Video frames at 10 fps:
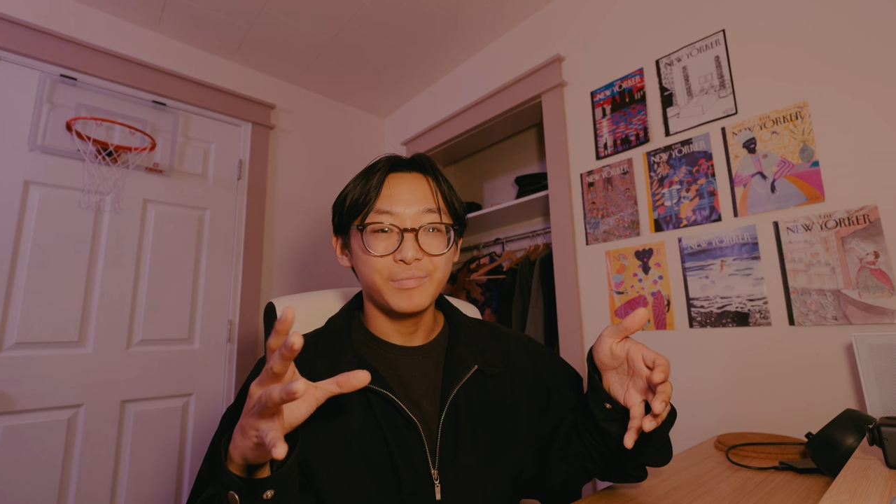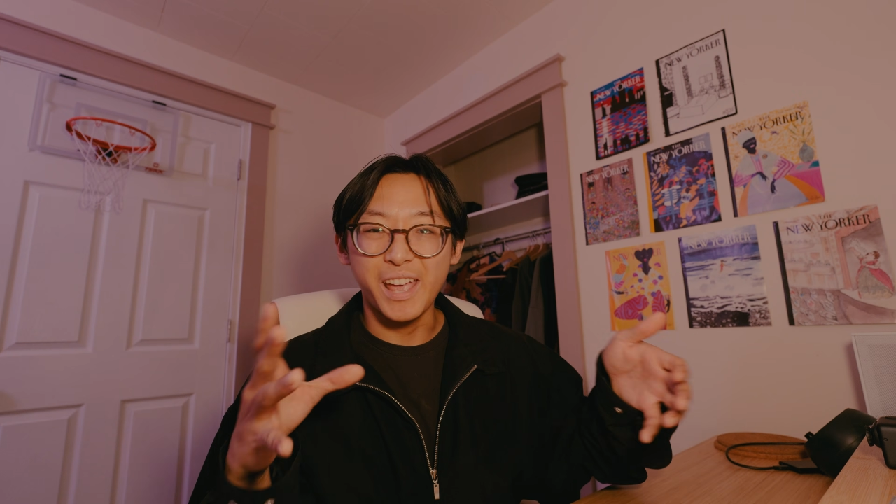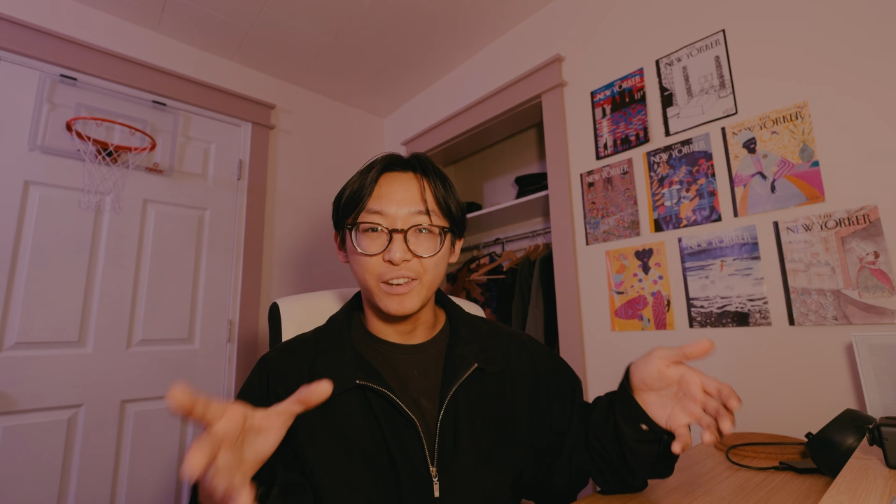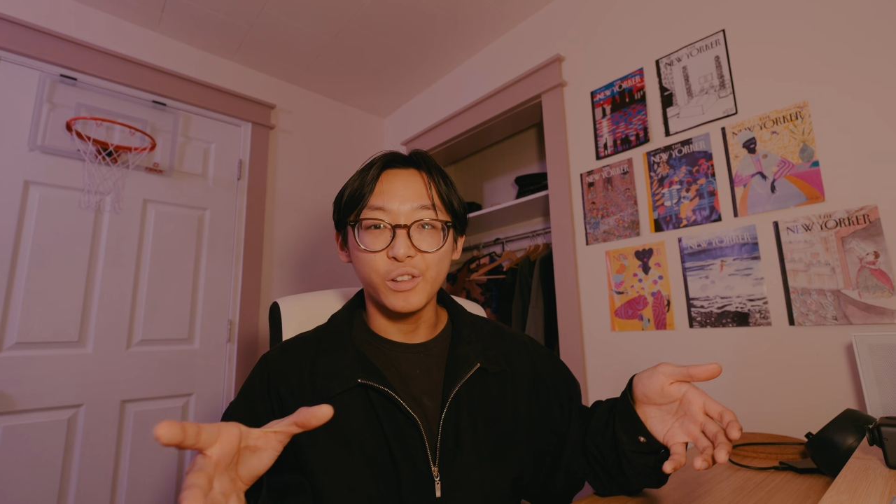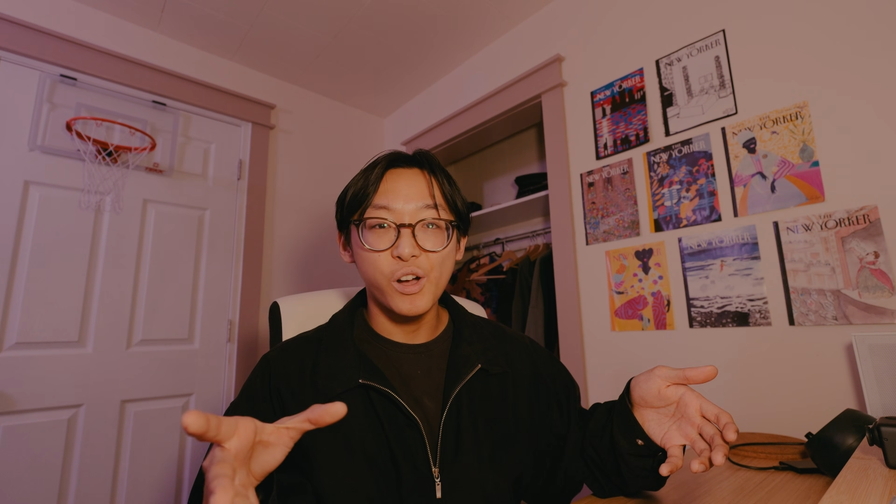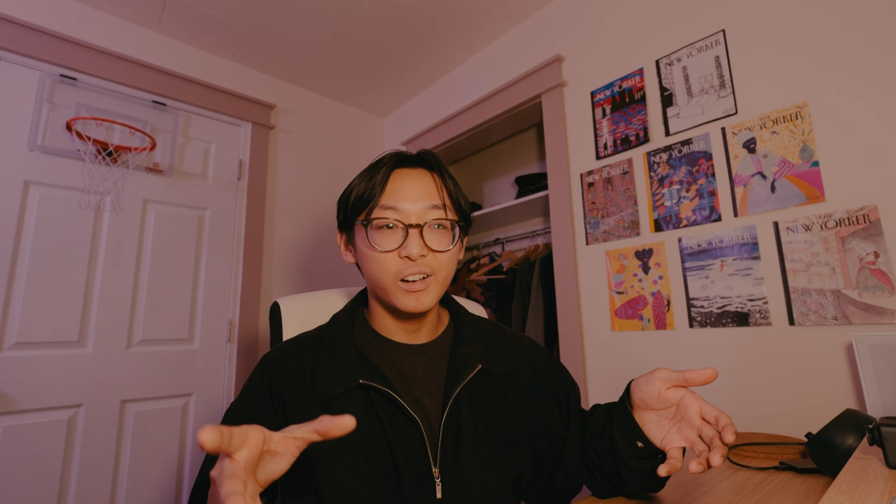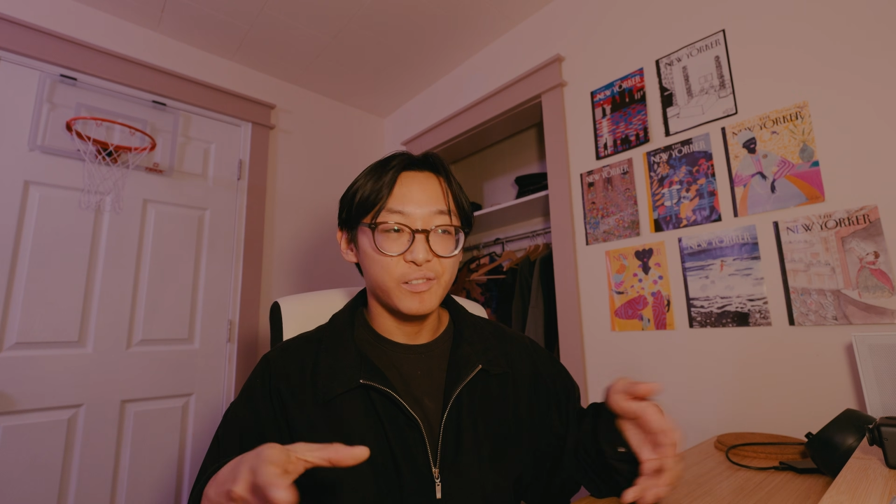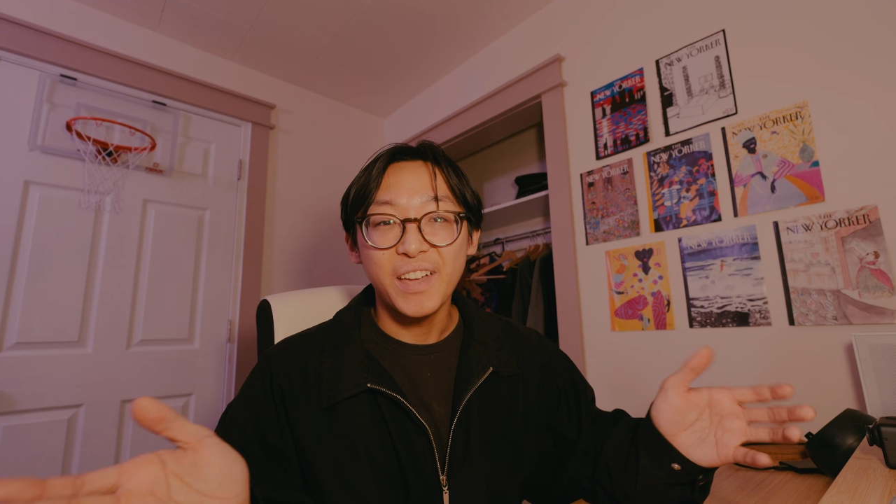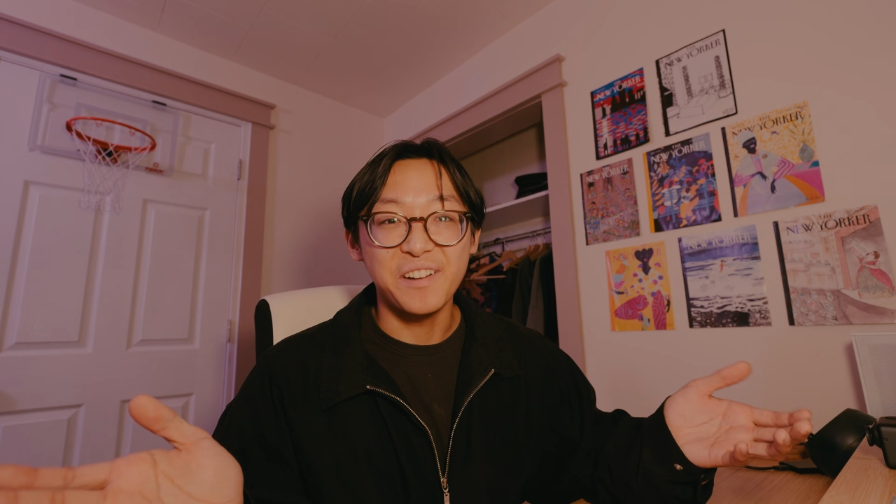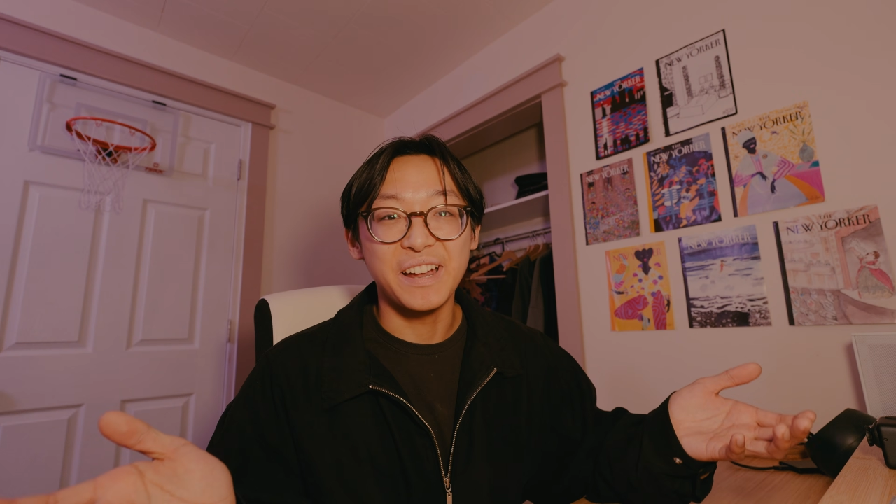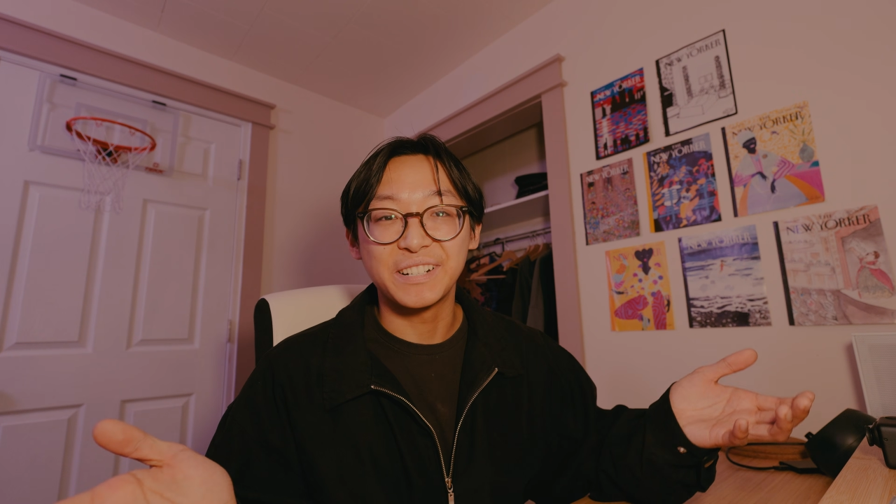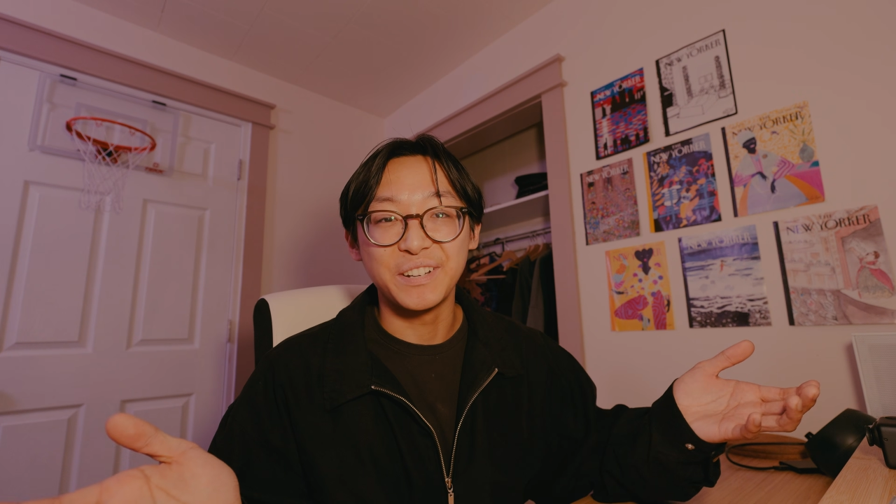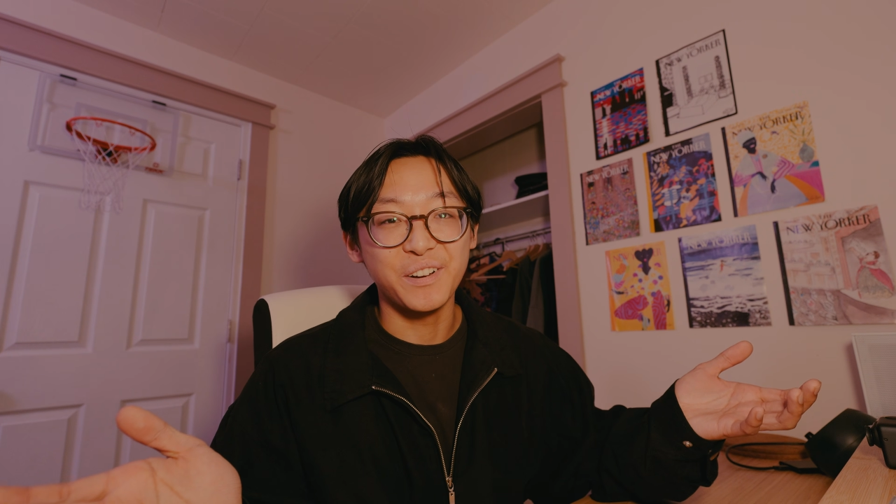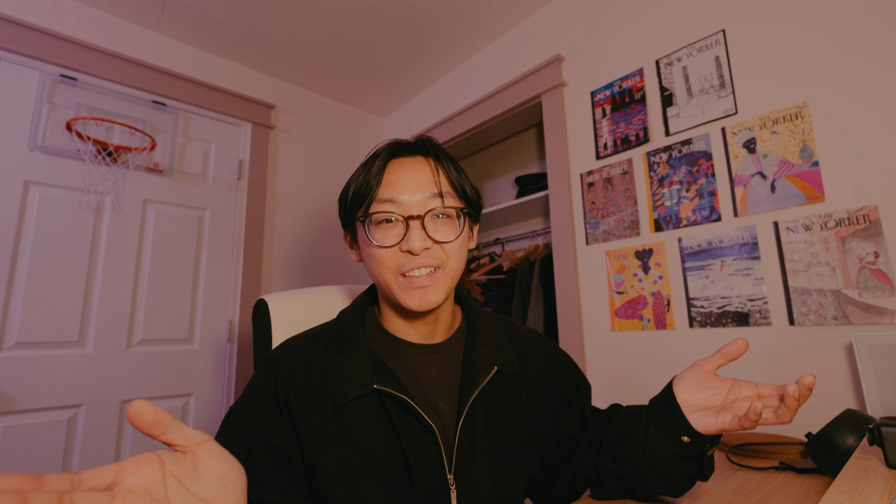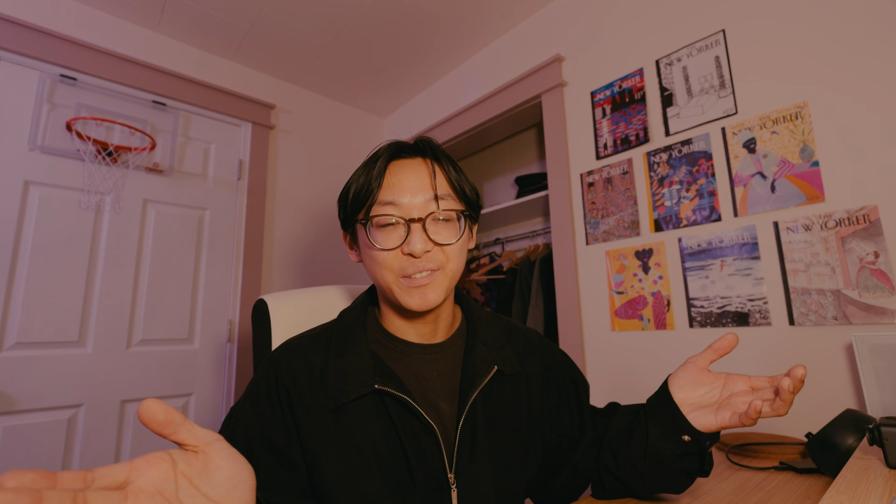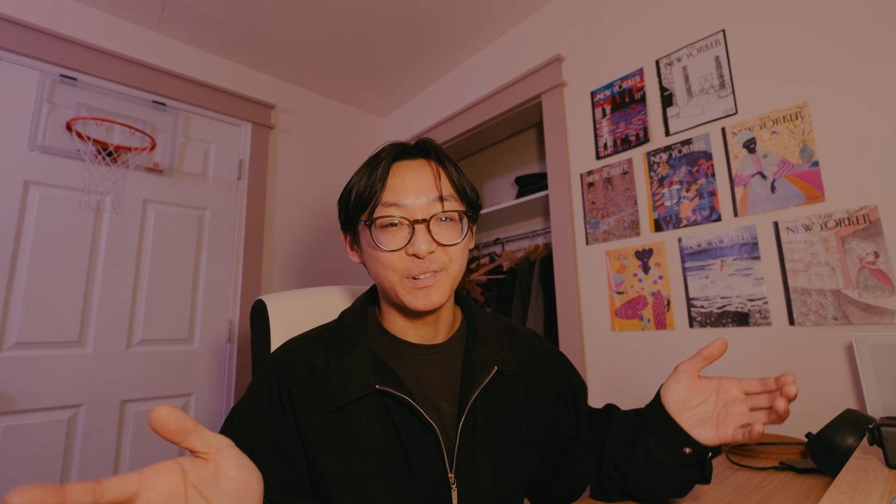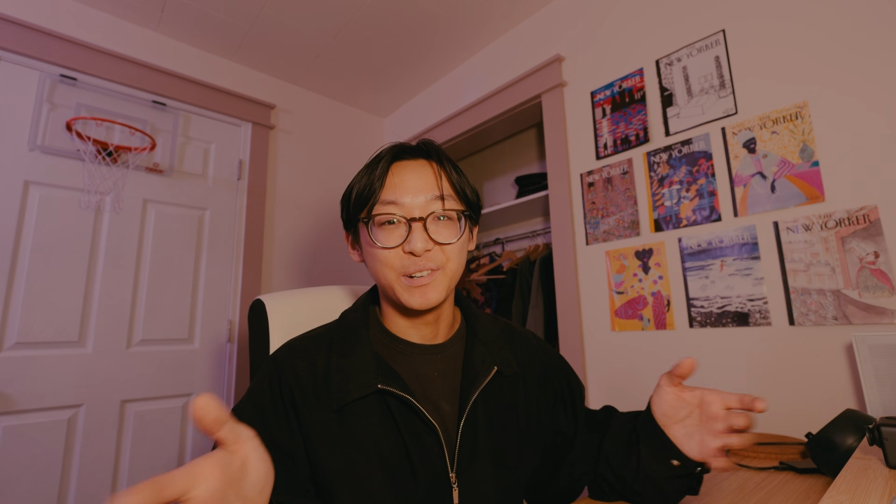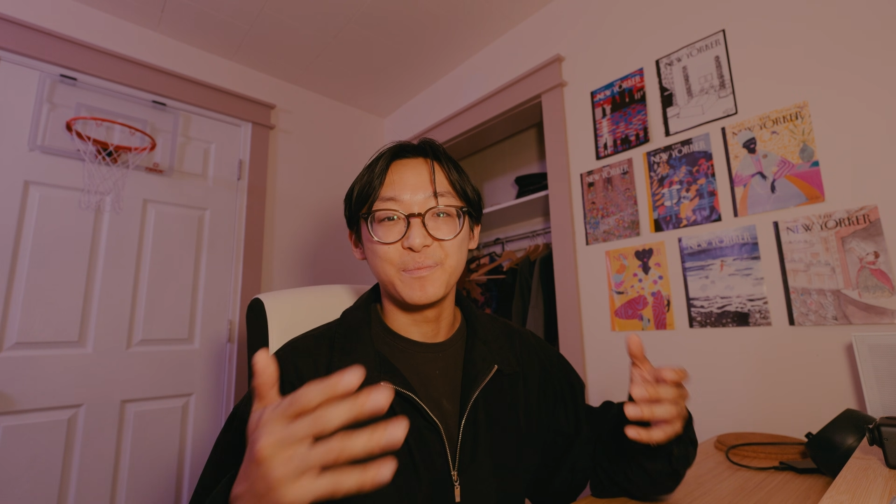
N-Log. I don't actually know if that's real,